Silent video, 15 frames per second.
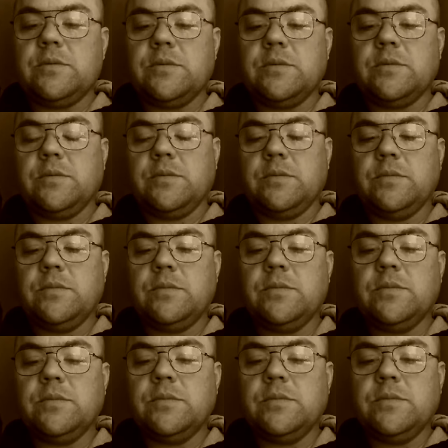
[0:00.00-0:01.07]

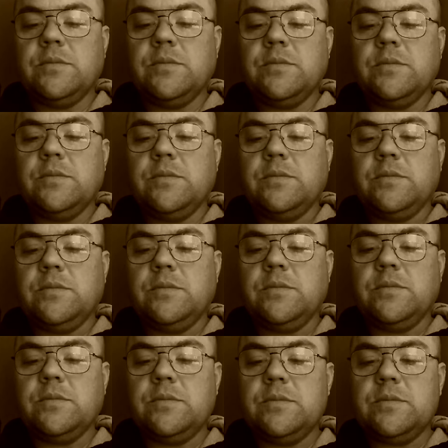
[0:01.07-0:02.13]

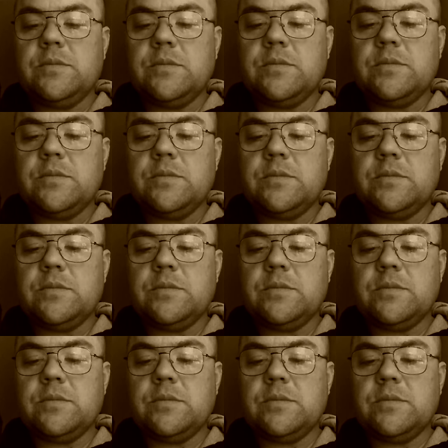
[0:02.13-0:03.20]

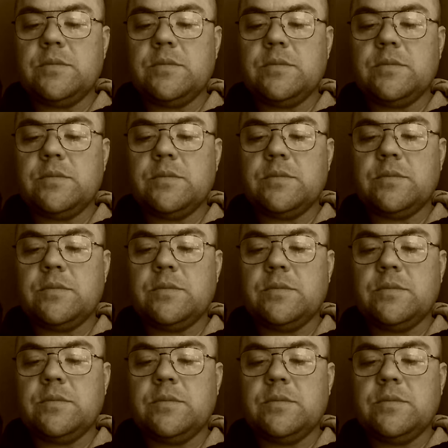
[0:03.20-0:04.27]

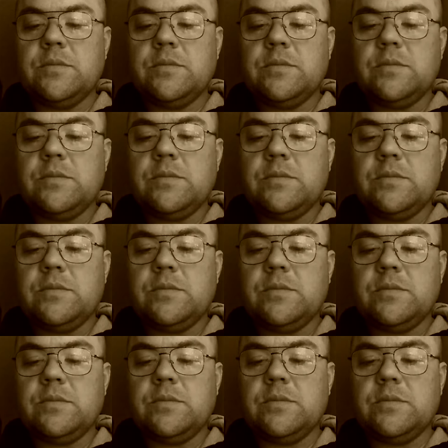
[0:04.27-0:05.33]

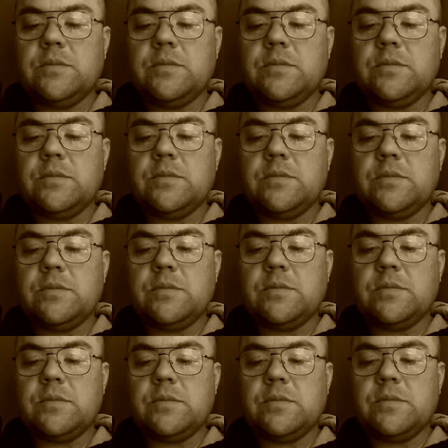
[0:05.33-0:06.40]

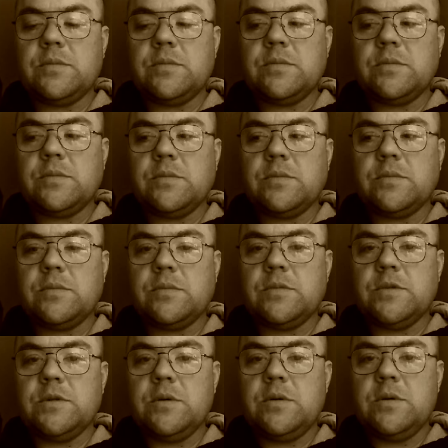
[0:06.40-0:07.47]

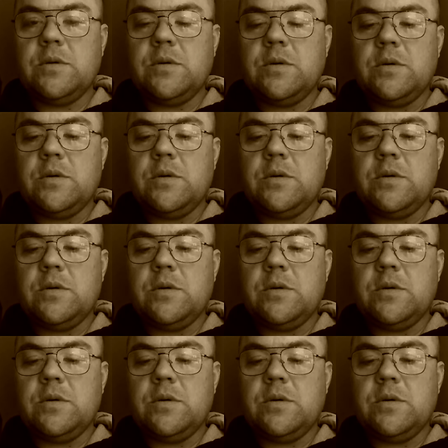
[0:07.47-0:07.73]
Nothing is said.